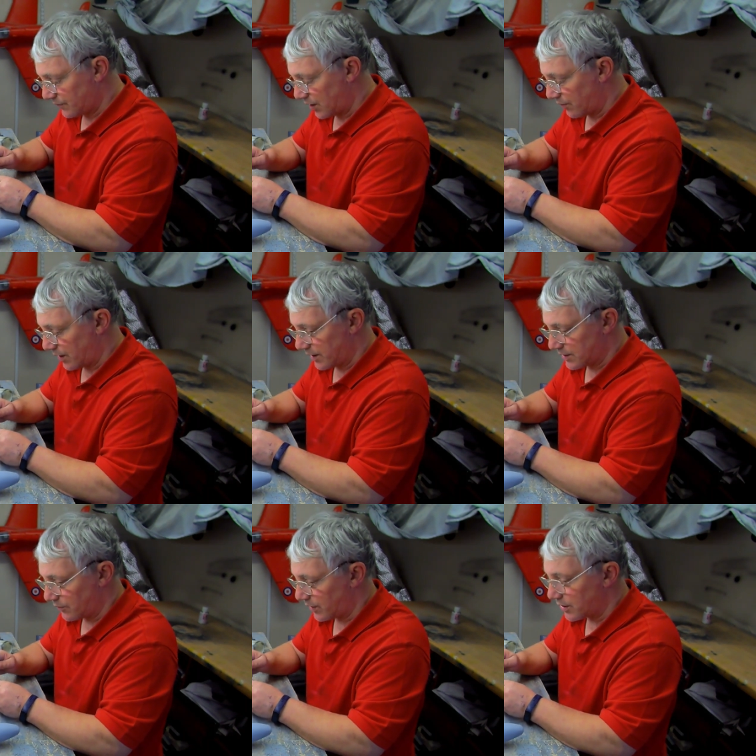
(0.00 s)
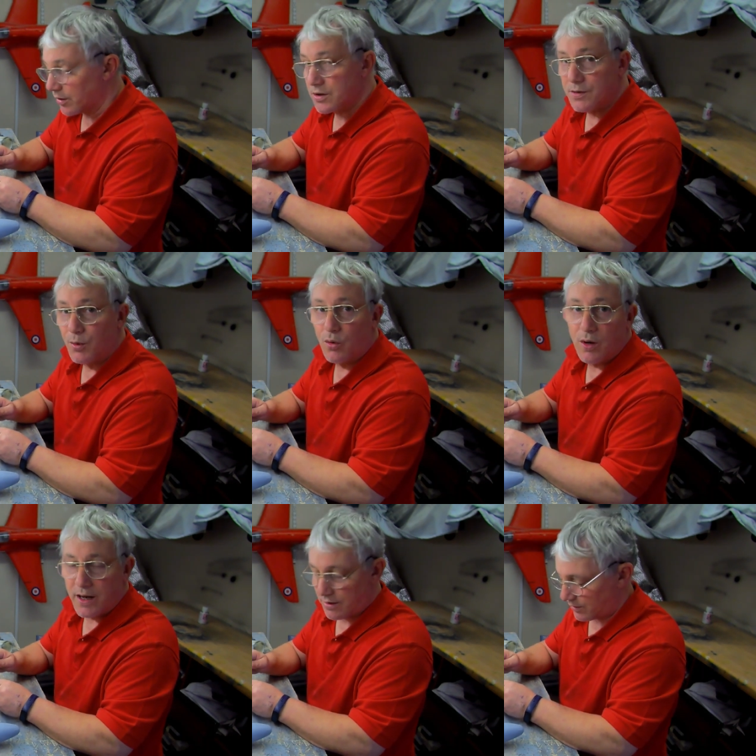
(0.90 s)
doing, is that we're doing
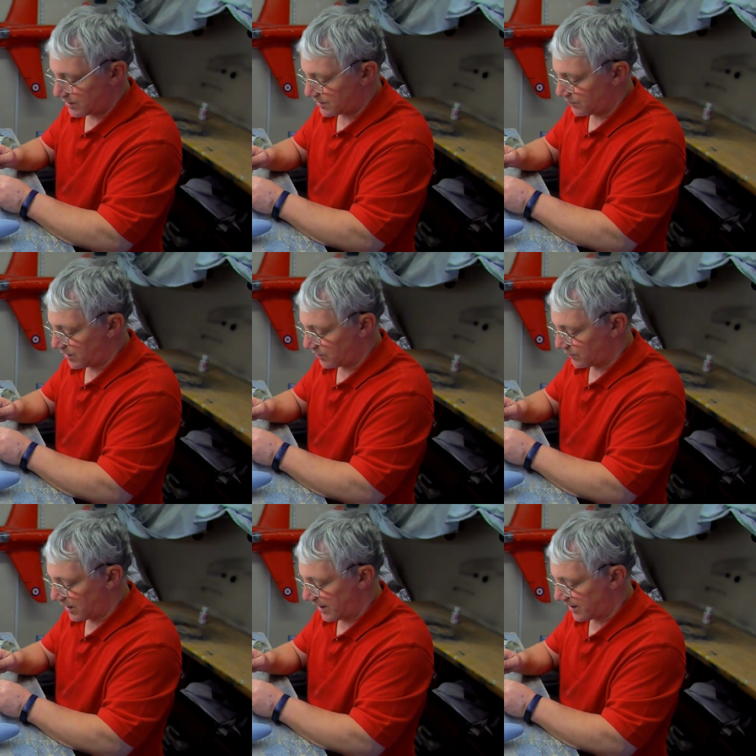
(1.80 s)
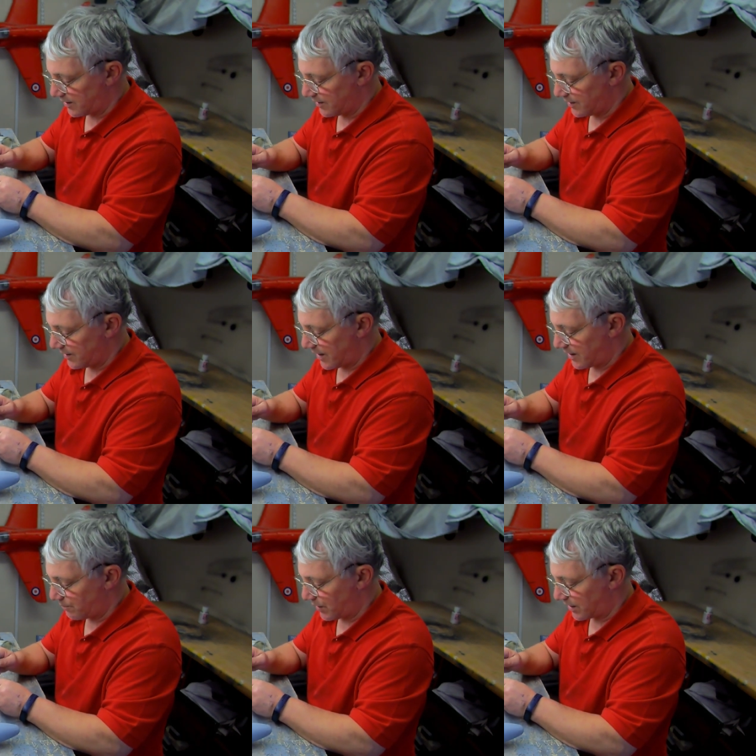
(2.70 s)
small areas. We don't need
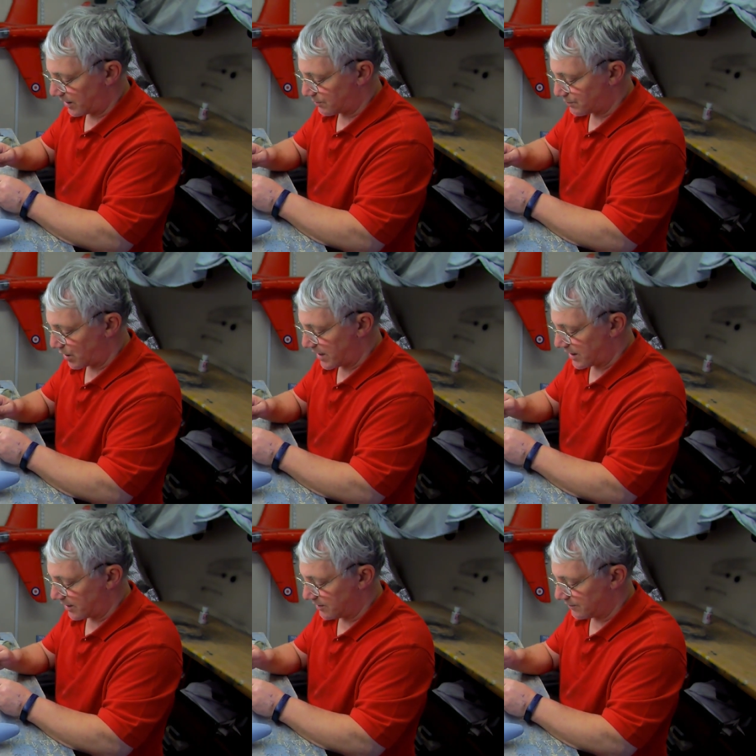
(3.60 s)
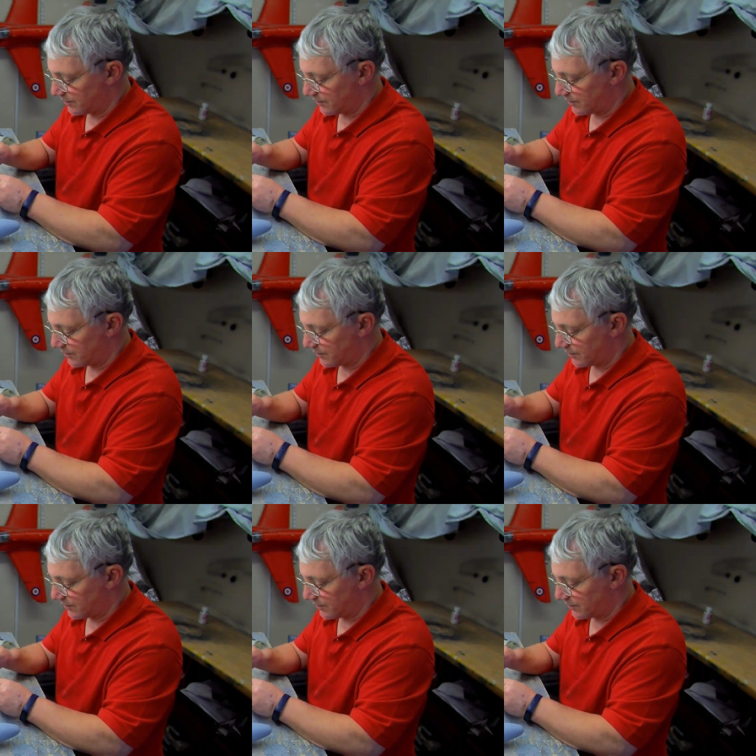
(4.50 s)
any bigger spray gun.